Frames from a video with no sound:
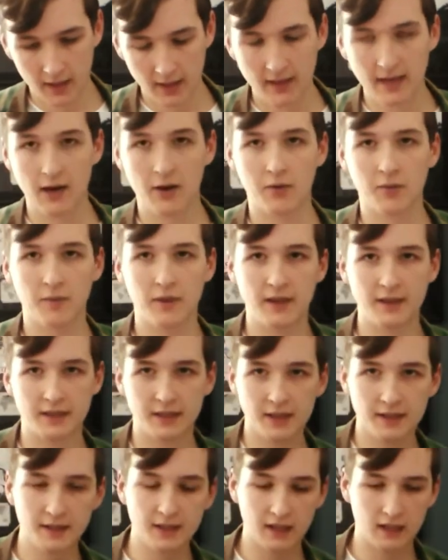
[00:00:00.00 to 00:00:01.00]
Now, it
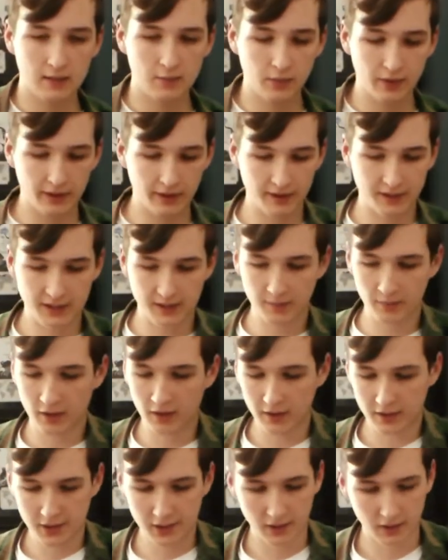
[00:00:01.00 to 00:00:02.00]
does come with a
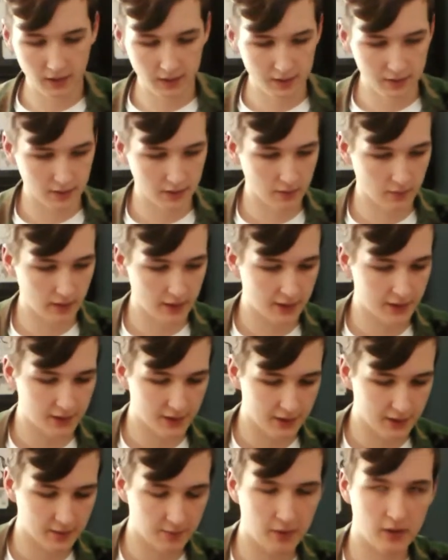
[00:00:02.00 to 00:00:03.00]
smart charger, which
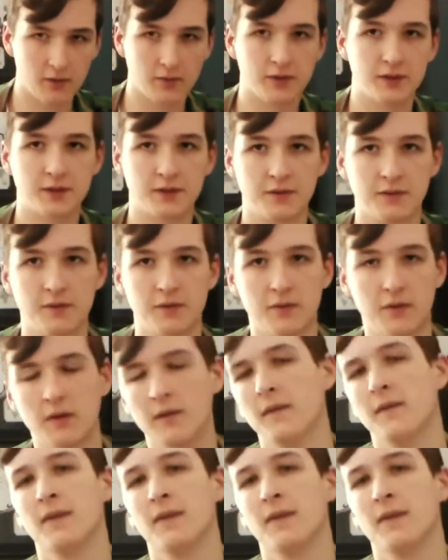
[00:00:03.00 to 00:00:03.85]
is supposed to,